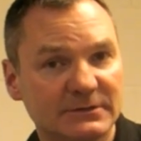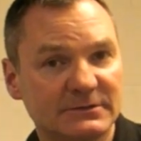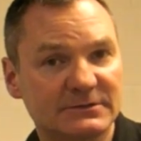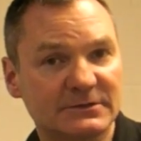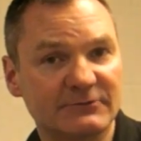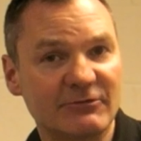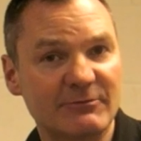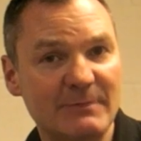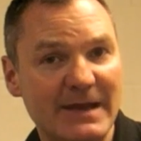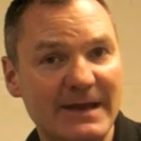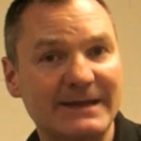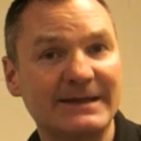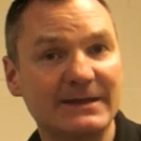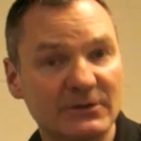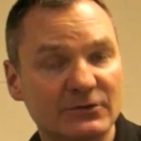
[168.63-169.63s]
to
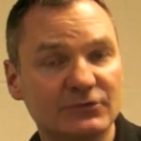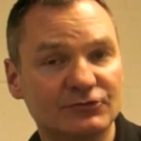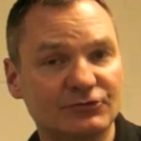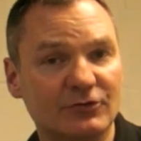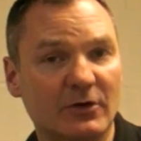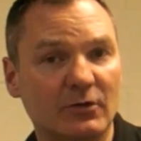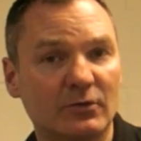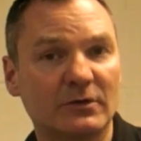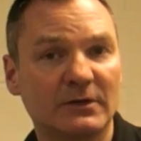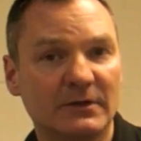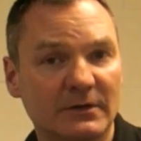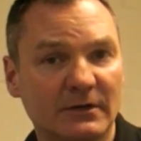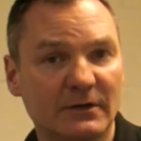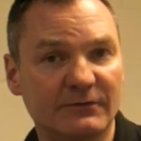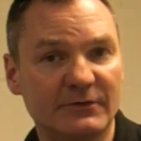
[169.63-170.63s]
remain in control
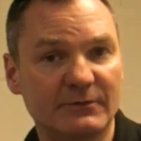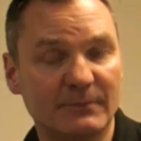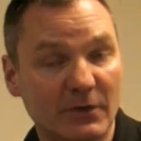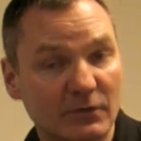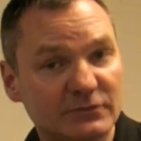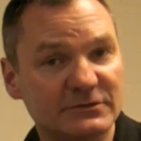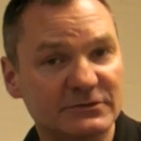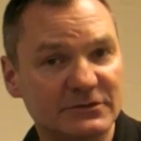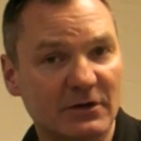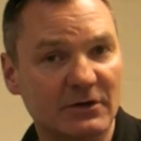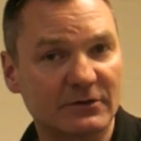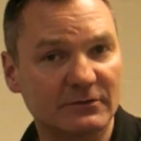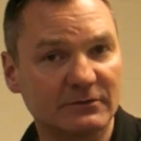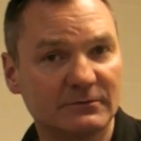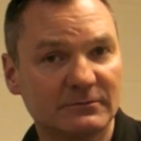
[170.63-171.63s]
of the motorcycle.